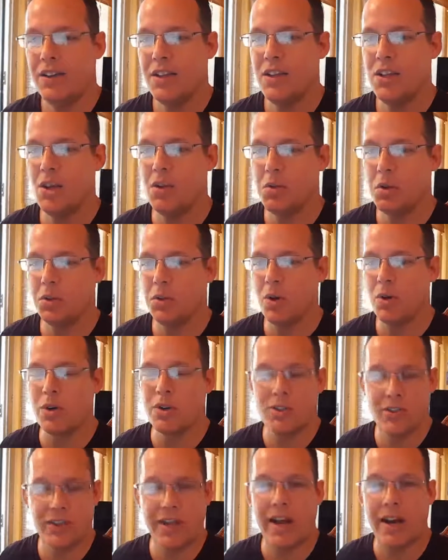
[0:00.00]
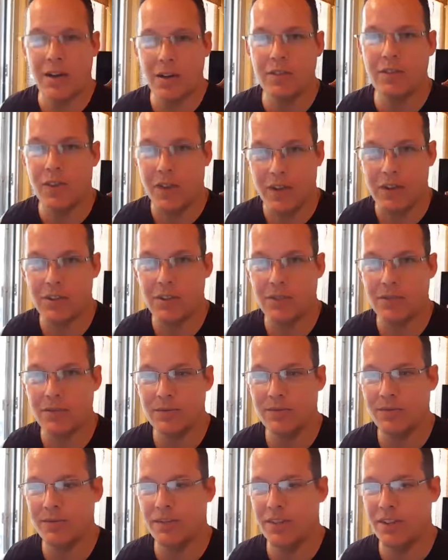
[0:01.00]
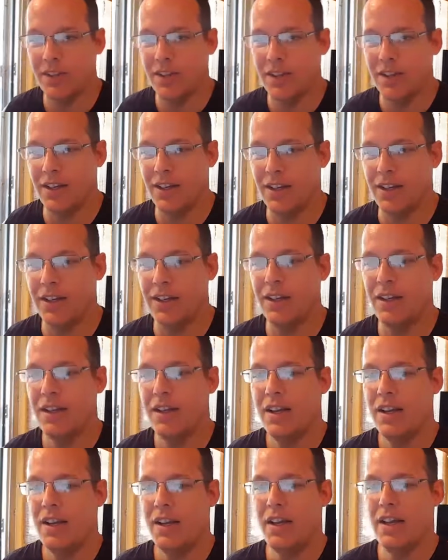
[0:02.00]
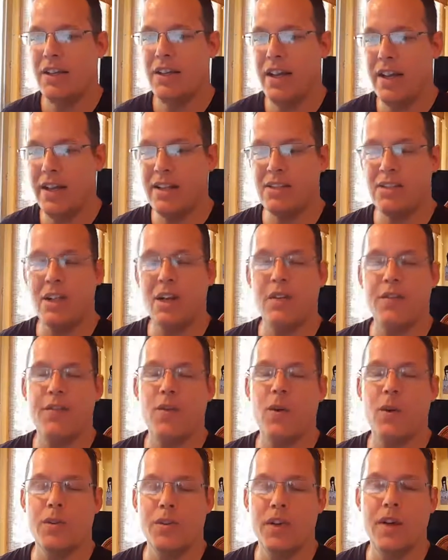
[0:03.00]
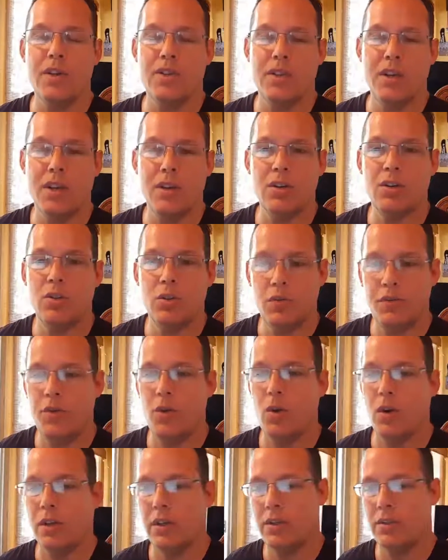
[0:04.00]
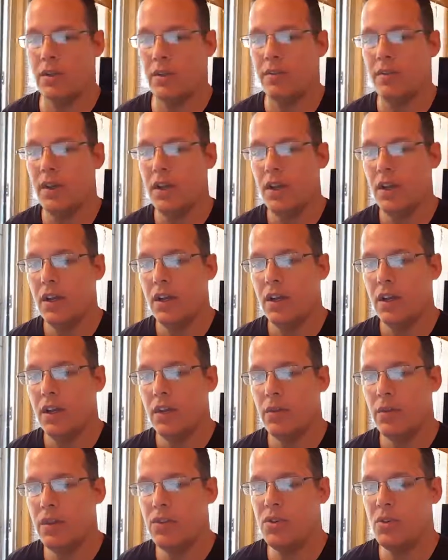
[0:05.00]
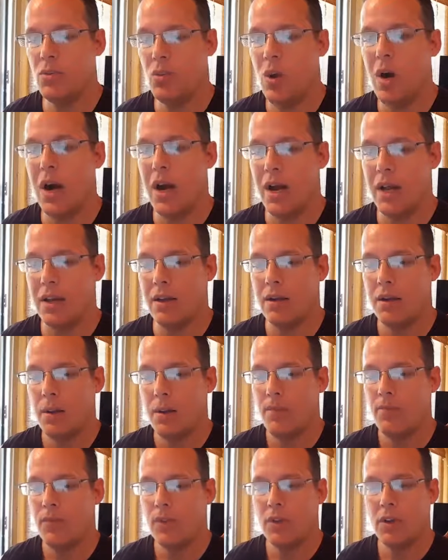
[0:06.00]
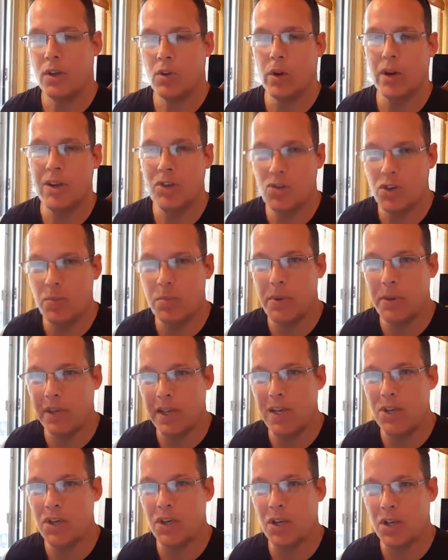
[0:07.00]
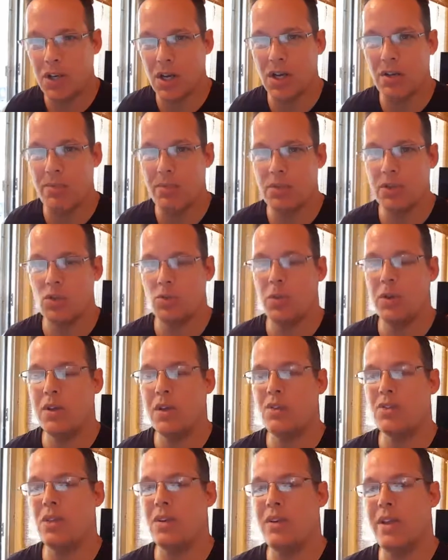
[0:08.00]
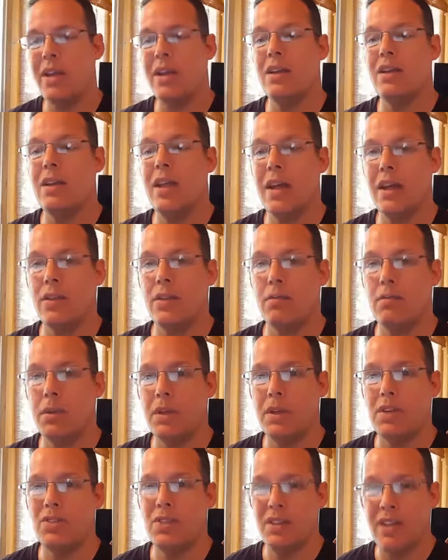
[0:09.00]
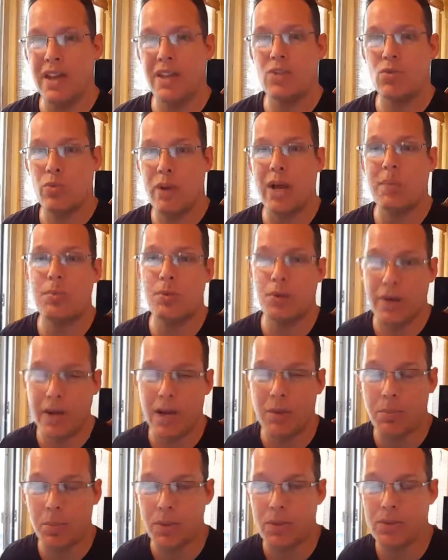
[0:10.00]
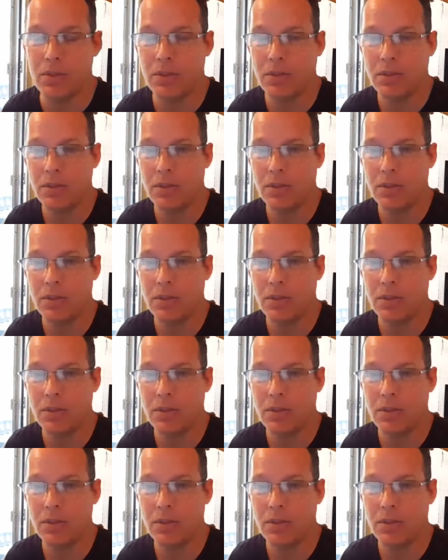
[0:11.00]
New World Order is scared of us. And hence, therefore, thus, heretofore. Listen, the reason why the Great Tribulation comes is because because the next rapture happens.